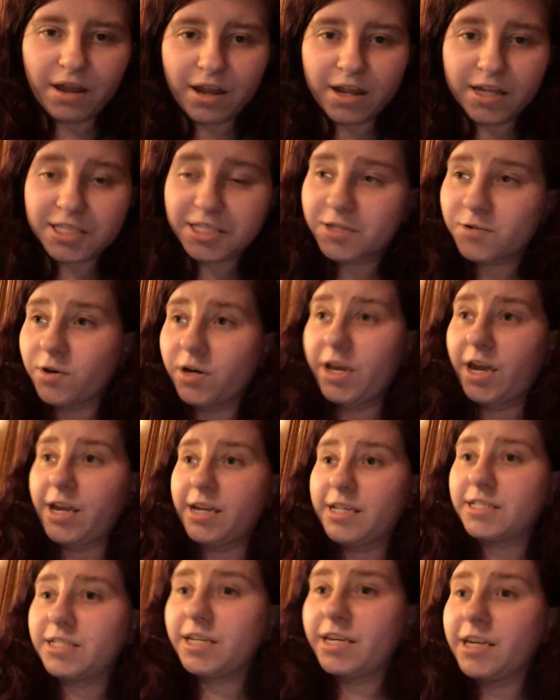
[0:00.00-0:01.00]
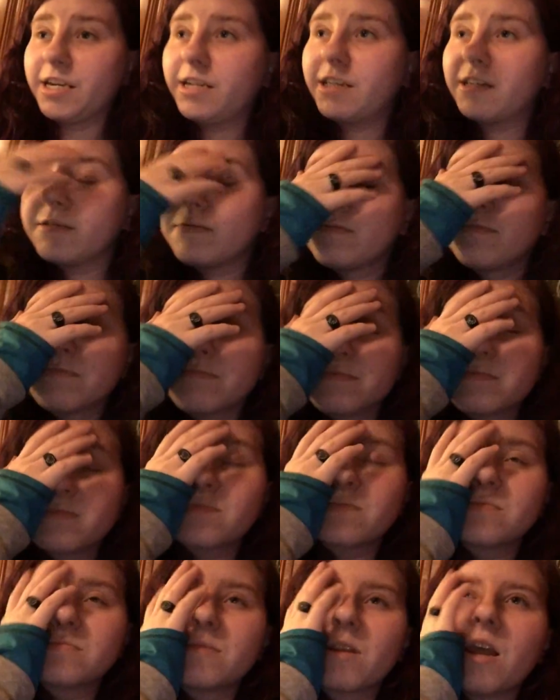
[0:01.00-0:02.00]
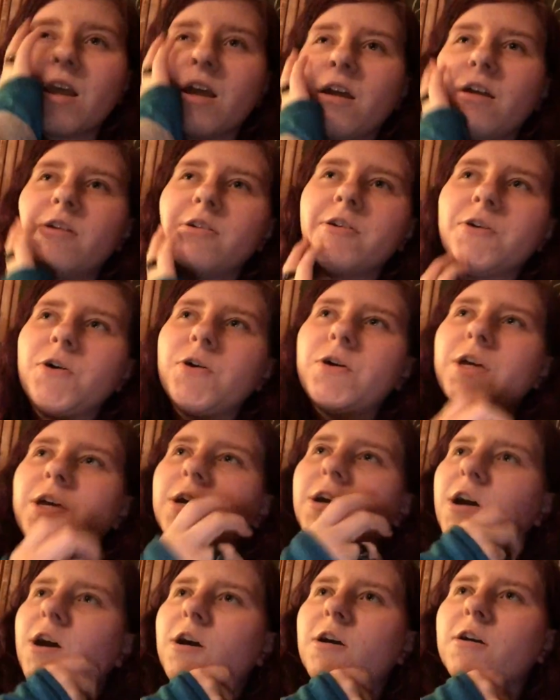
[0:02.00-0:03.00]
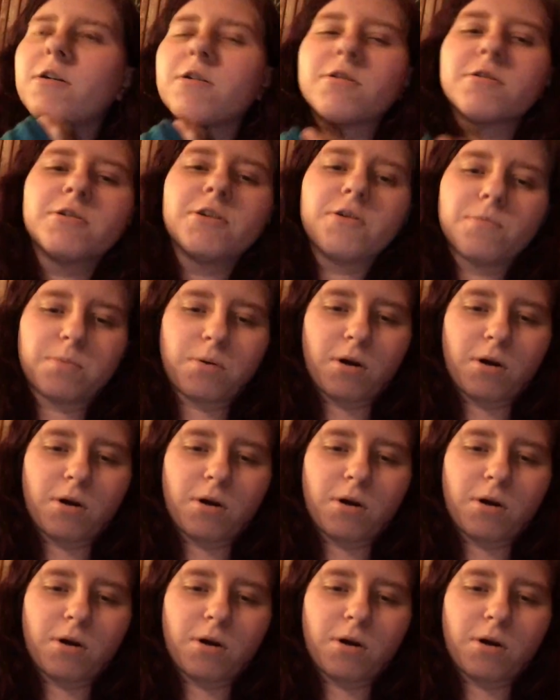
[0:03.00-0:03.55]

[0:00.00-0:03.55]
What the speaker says: it's 2018. New year, new